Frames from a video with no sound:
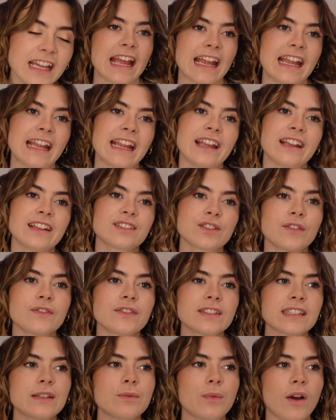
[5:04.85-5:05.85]
He is
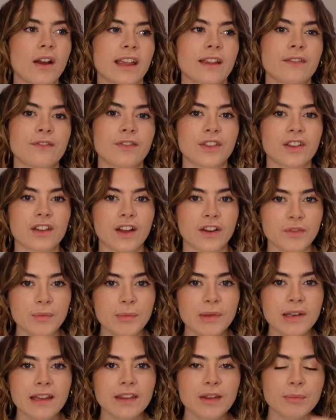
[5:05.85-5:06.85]
obviously working for the
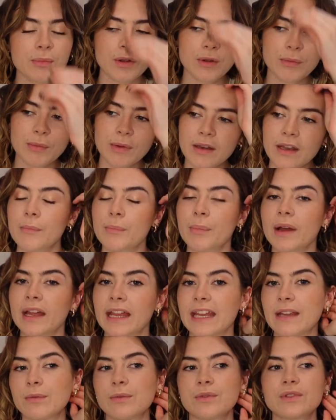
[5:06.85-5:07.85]
government at the moment, but
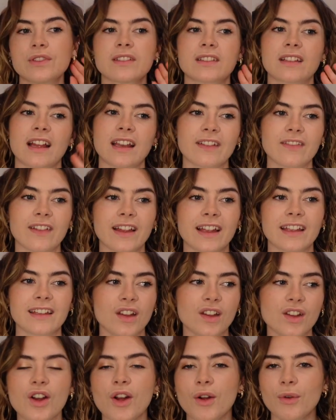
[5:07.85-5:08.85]
he will just kind of like
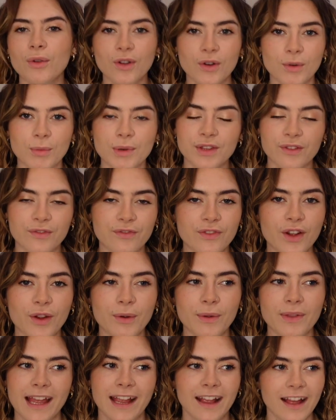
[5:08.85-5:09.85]
go along with the flow
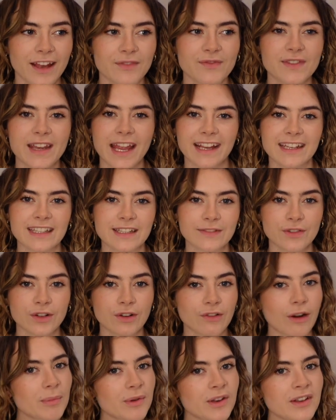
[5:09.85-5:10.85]
and their kind of negative
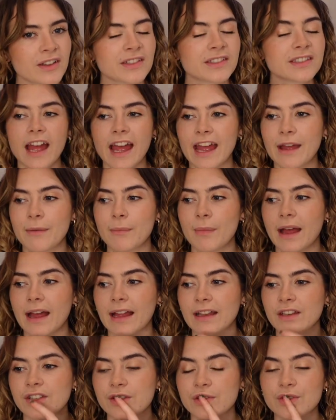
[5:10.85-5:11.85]
corruptness,
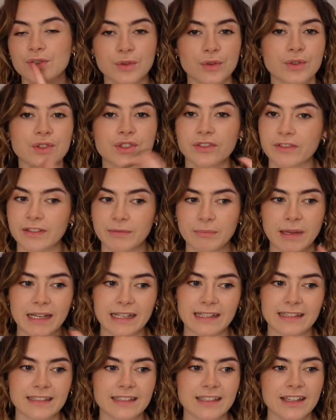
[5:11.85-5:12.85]
and use torture and
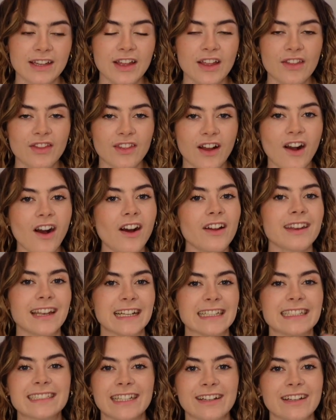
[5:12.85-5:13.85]
means that aren't
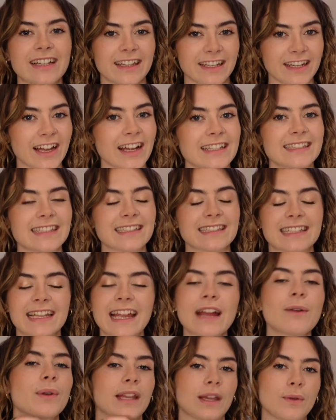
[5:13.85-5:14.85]
necessarily the nicest to
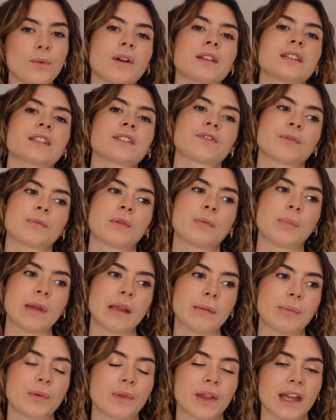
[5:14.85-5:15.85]
get what he wants from the
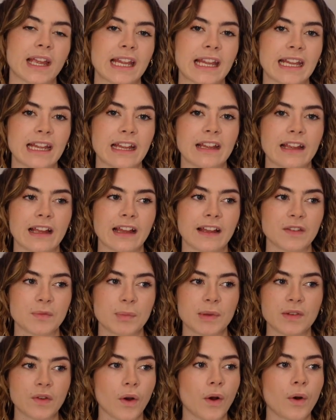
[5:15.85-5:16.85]
people that he has
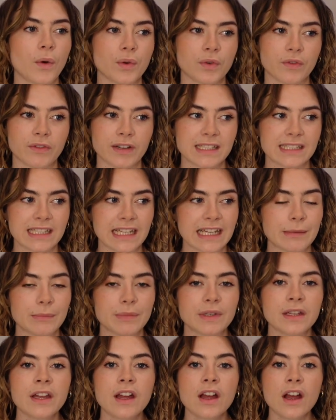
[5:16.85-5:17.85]
been told or is
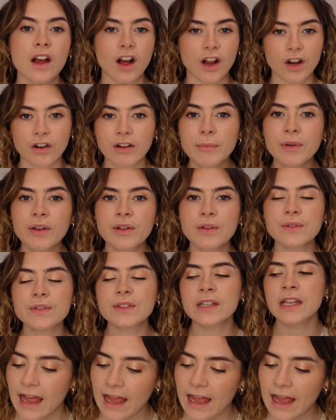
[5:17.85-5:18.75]
deemed are criminals.